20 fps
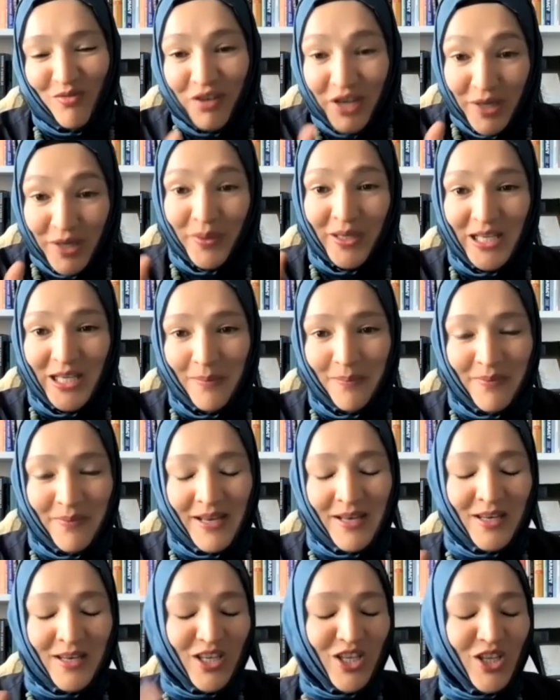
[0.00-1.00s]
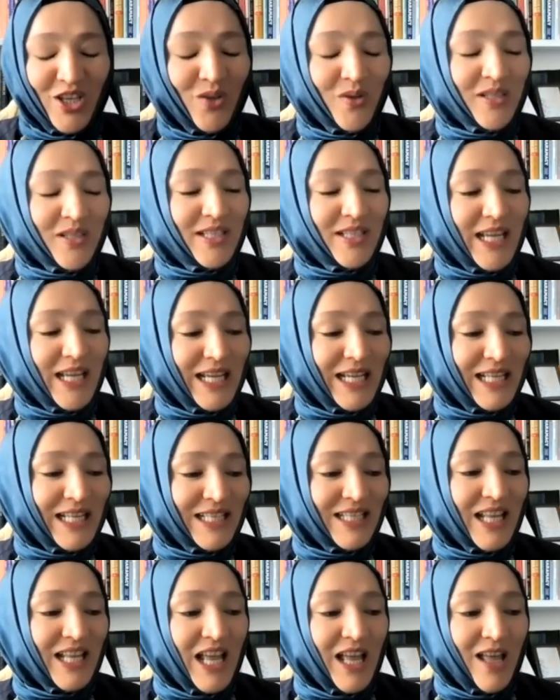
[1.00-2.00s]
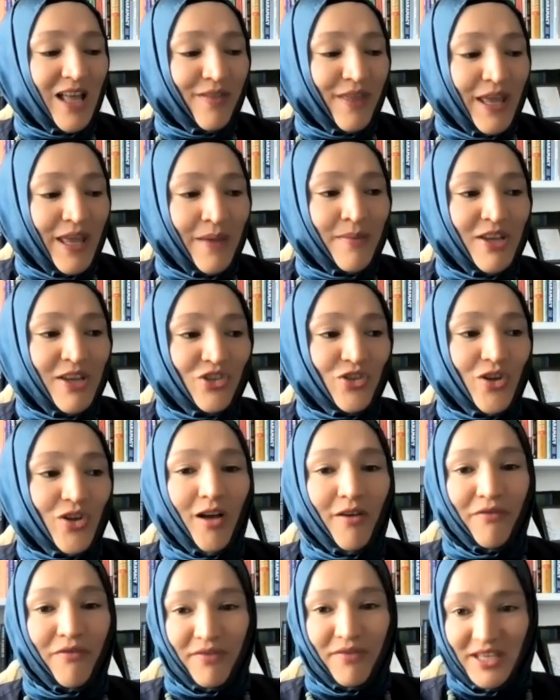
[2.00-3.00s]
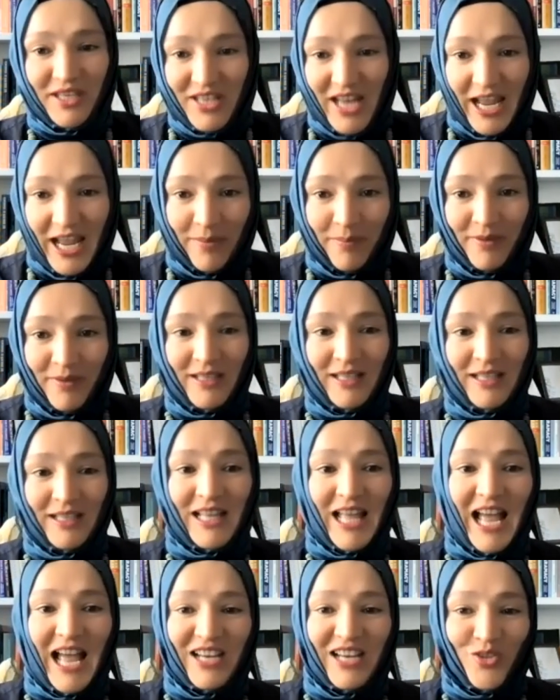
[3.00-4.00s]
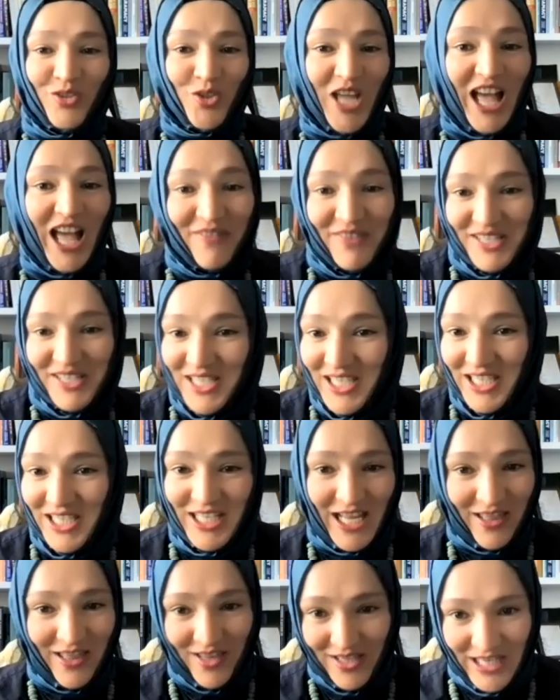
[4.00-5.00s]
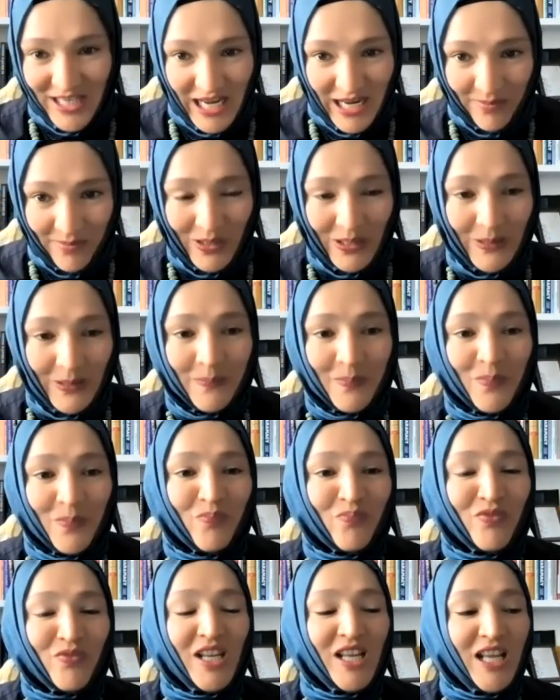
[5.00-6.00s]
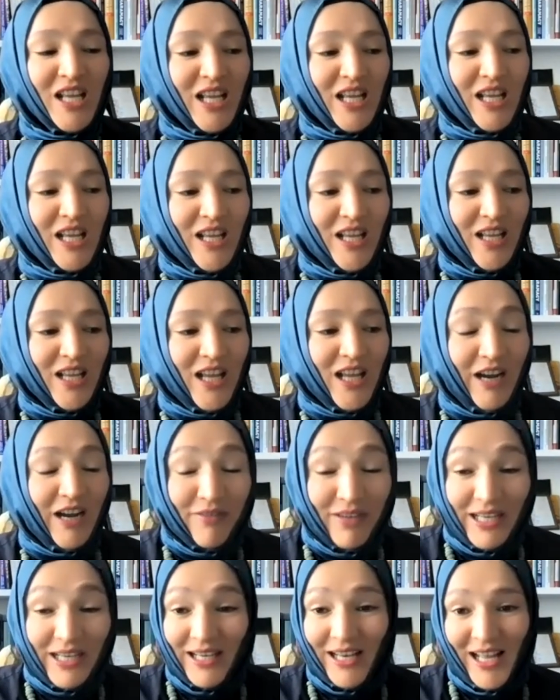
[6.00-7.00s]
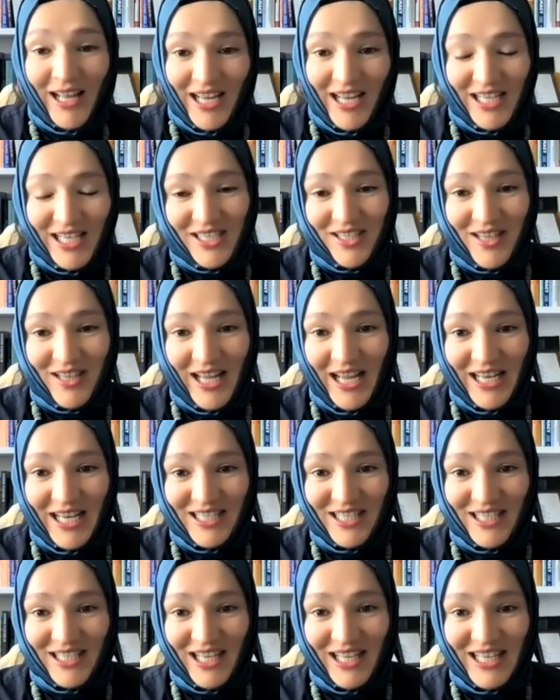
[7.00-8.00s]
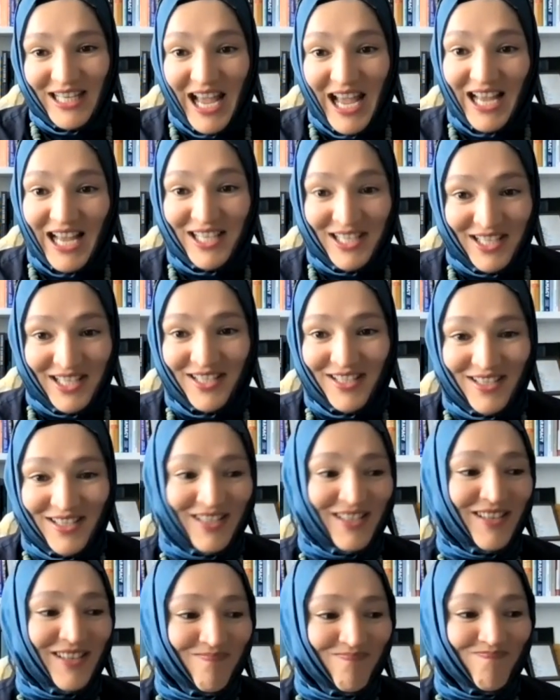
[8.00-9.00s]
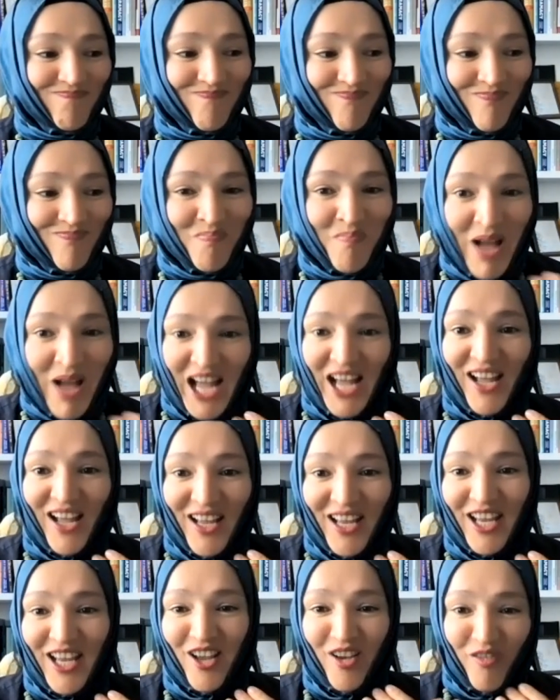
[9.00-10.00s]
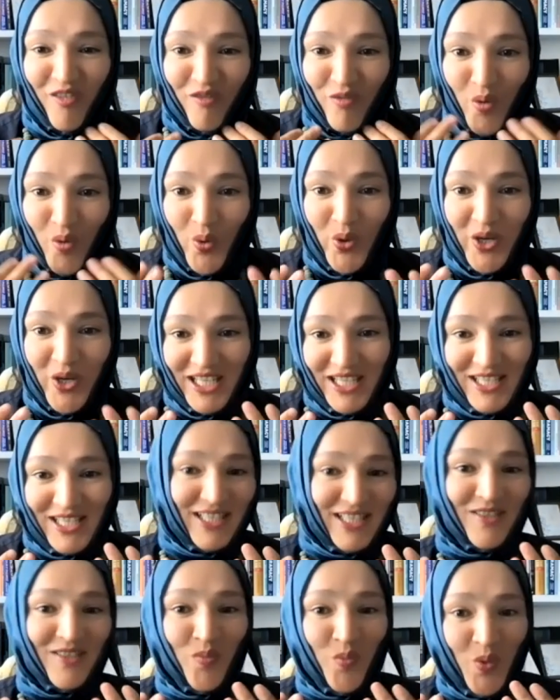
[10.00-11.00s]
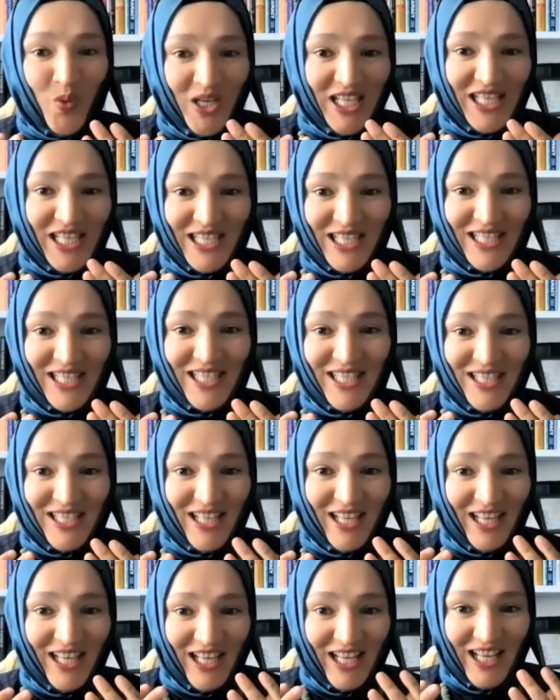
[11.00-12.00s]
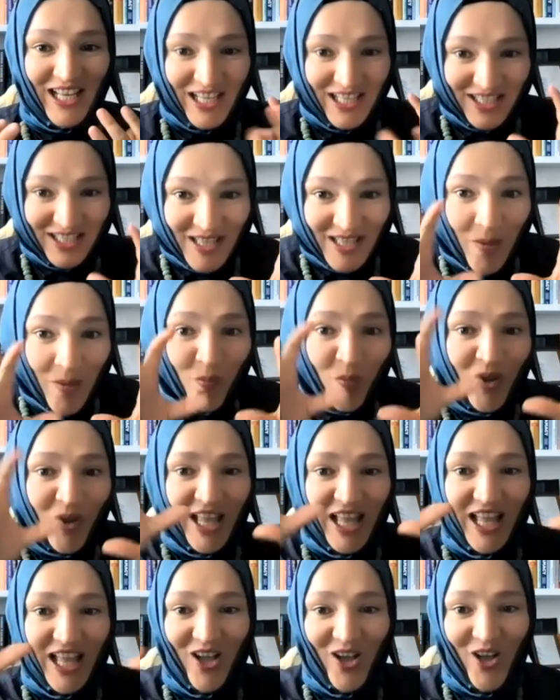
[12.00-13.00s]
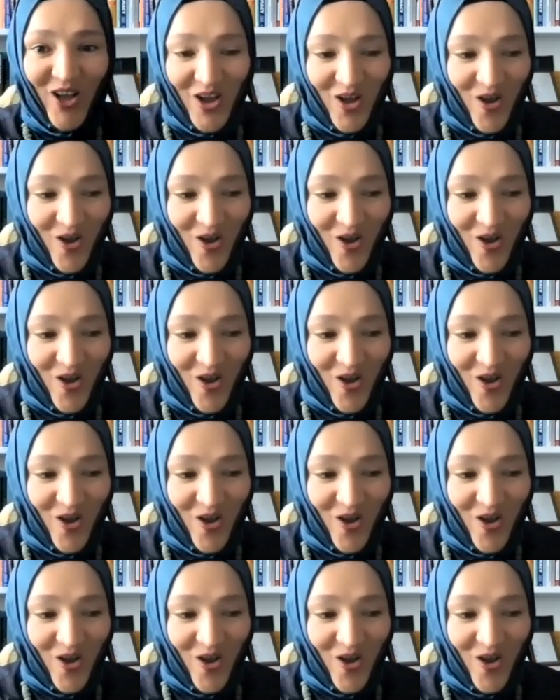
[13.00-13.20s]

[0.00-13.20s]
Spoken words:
frequently been used is the image of the table and to have a seat at the table. Mm-hmm. I realized that, yes, my voice was somewhere